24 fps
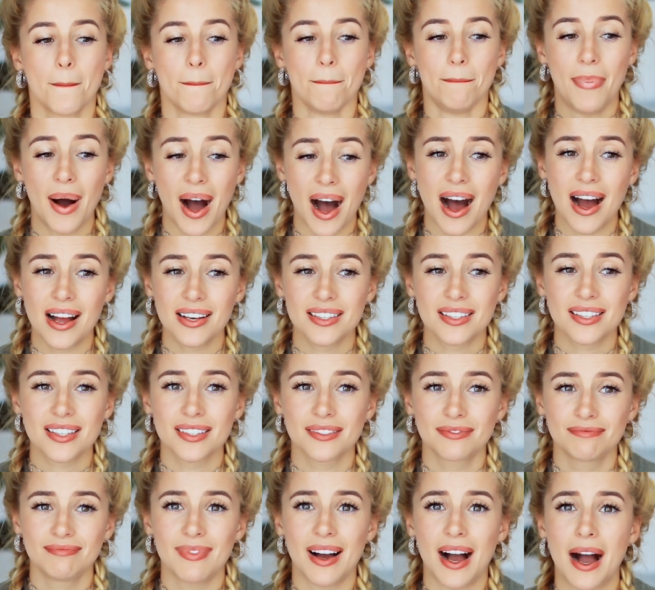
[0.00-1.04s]
but
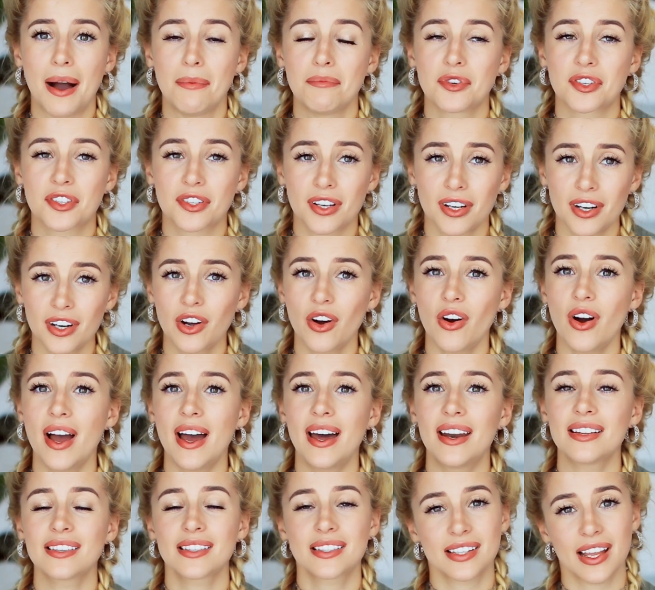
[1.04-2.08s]
I'm just gonna go
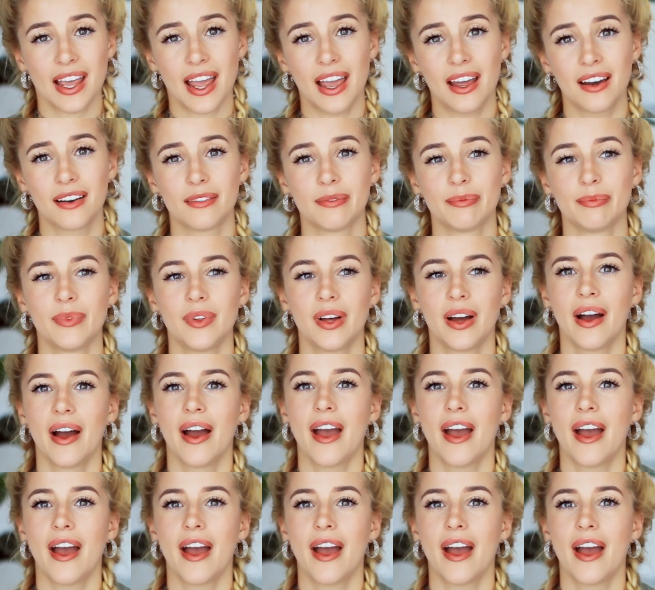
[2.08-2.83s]
ahead and say it: